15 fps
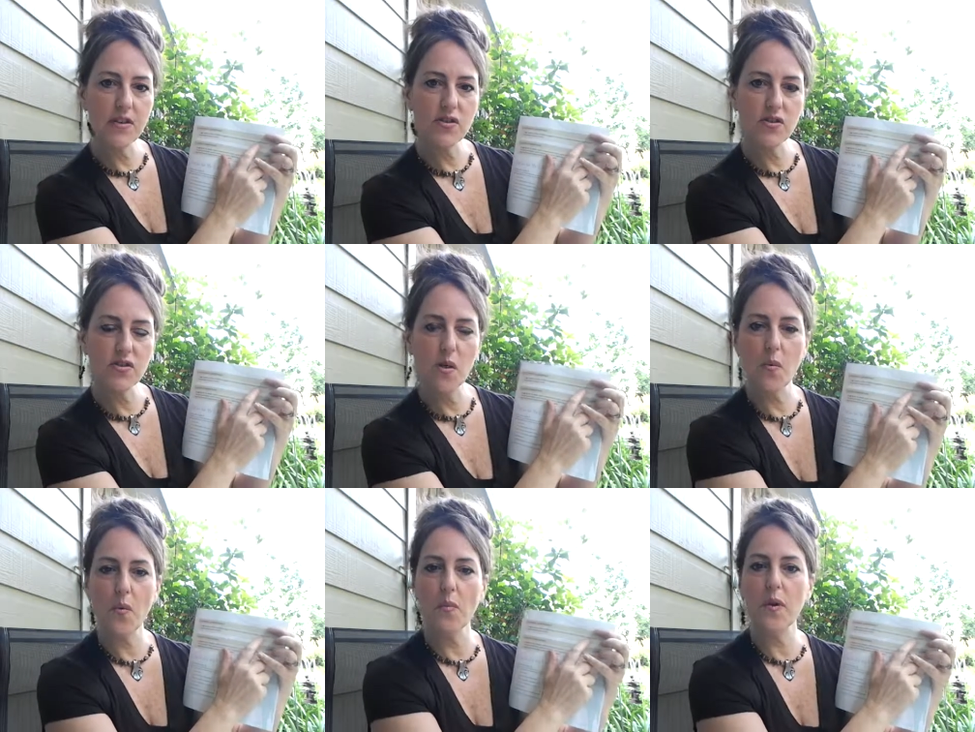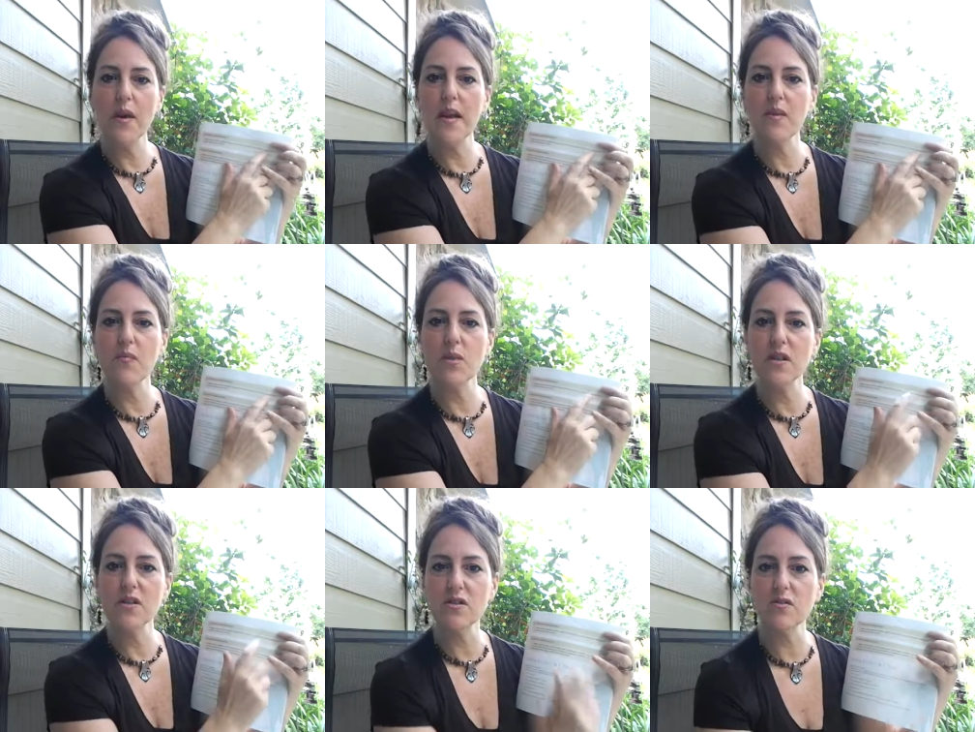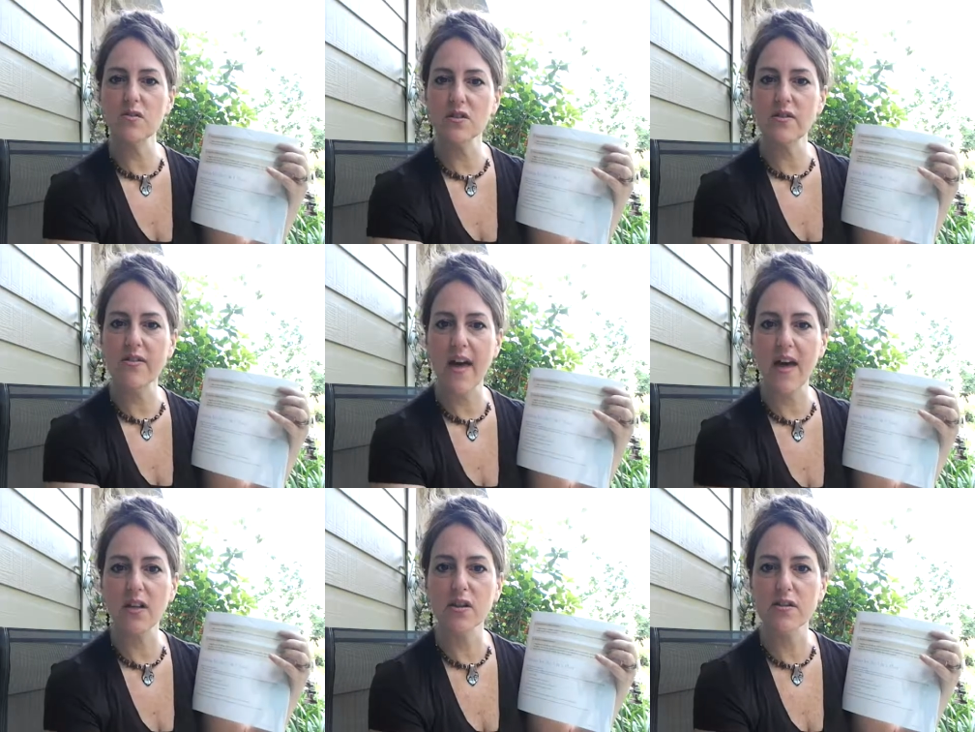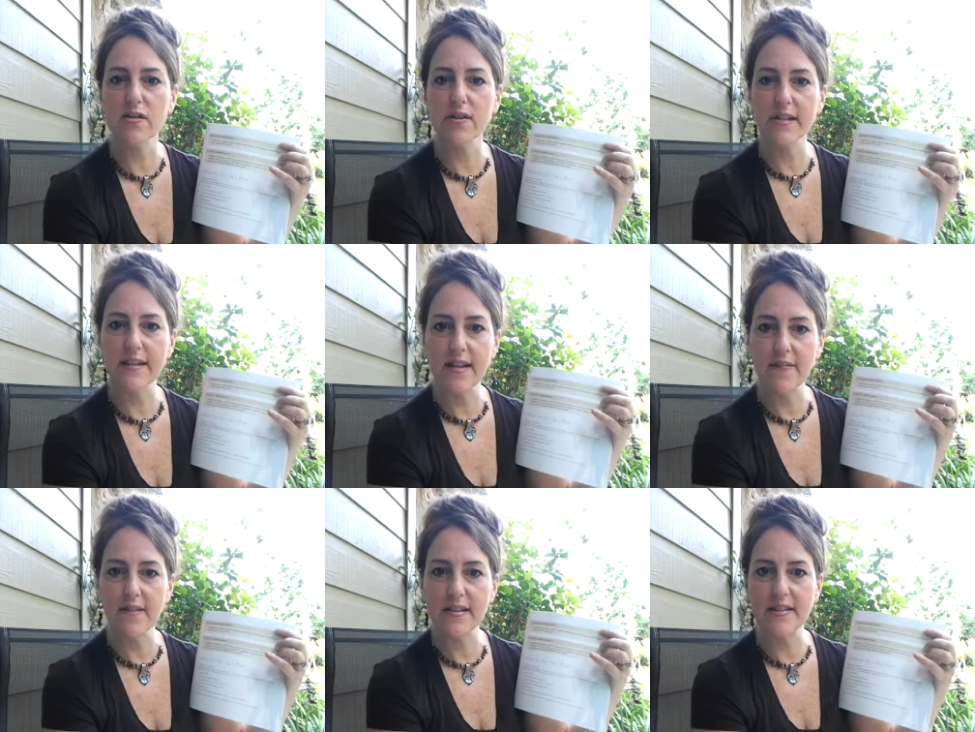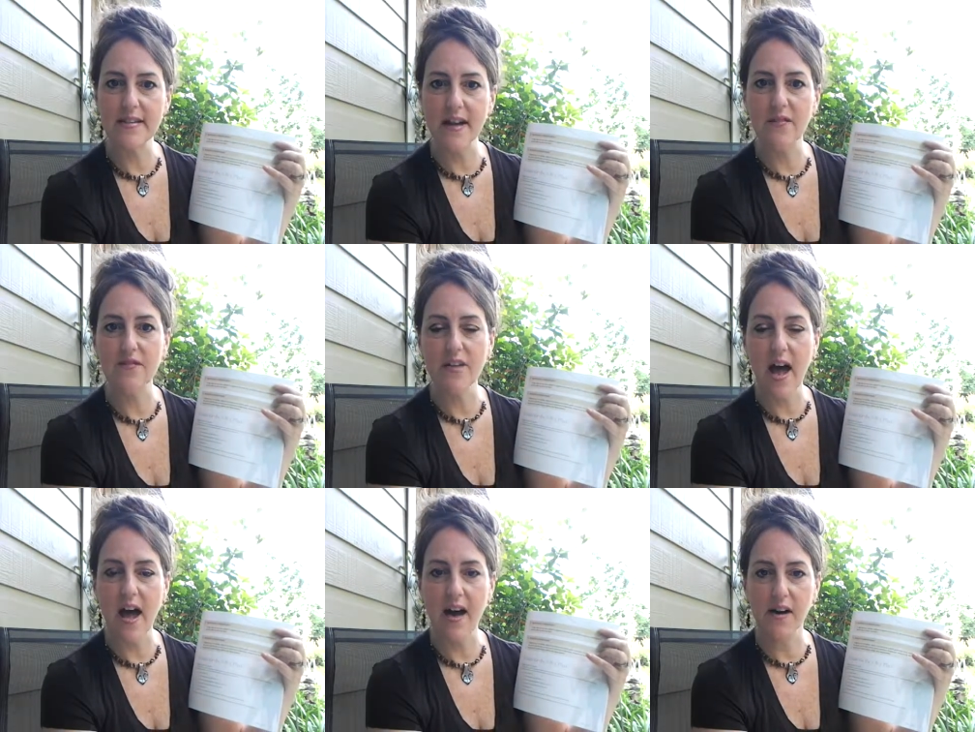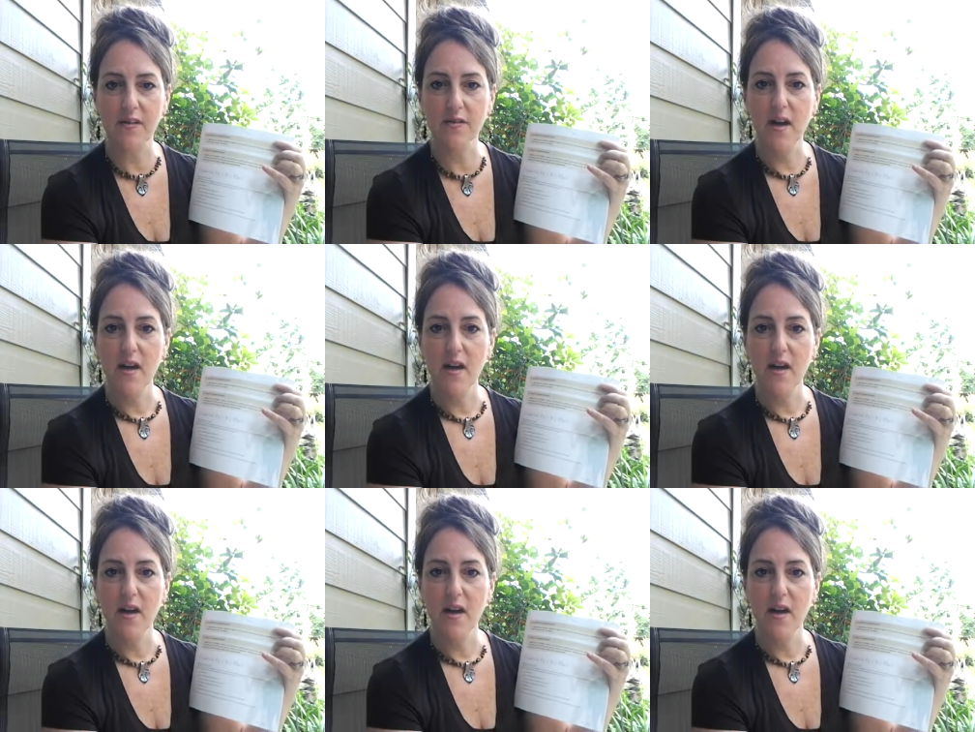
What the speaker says: So when we reduce that loose leafy stuff down,